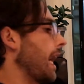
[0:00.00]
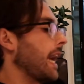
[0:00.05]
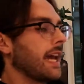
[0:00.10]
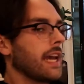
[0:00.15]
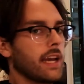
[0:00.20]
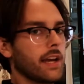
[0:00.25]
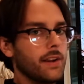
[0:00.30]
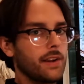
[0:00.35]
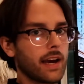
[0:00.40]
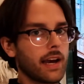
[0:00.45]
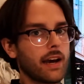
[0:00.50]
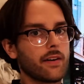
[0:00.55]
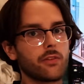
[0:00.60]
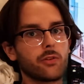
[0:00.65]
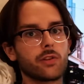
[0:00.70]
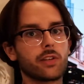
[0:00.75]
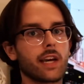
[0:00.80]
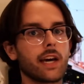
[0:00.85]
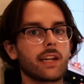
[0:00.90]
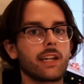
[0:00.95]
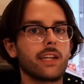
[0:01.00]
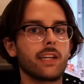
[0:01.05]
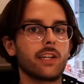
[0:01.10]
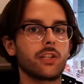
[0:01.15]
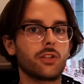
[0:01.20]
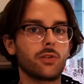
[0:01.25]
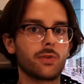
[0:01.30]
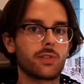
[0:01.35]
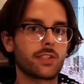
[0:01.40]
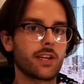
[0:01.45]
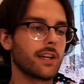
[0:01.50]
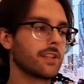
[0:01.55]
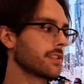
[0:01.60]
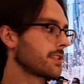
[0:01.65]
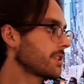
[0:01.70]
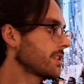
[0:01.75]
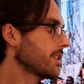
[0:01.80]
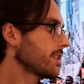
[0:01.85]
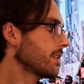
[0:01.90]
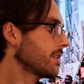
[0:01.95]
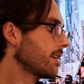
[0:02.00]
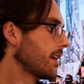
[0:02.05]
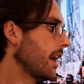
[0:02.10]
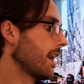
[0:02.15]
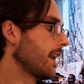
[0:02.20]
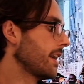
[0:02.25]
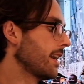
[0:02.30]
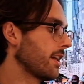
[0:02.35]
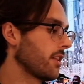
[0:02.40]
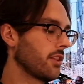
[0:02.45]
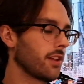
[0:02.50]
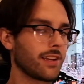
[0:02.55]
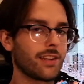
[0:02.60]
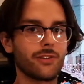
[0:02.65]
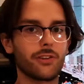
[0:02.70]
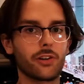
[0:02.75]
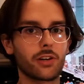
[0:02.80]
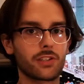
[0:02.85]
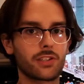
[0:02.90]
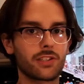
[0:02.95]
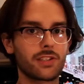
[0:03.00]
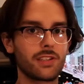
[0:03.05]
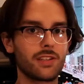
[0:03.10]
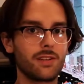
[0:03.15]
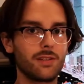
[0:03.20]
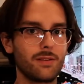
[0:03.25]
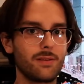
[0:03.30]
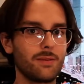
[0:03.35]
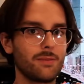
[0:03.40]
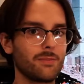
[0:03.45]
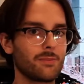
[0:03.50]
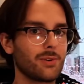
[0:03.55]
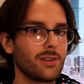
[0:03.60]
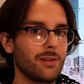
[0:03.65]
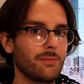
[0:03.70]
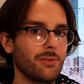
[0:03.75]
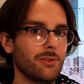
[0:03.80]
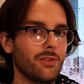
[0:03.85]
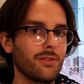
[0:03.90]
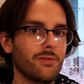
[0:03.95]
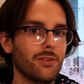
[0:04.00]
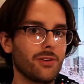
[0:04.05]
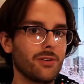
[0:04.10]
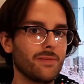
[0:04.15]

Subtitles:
and I haven't really had any issues since, and I think it looks pretty beautiful.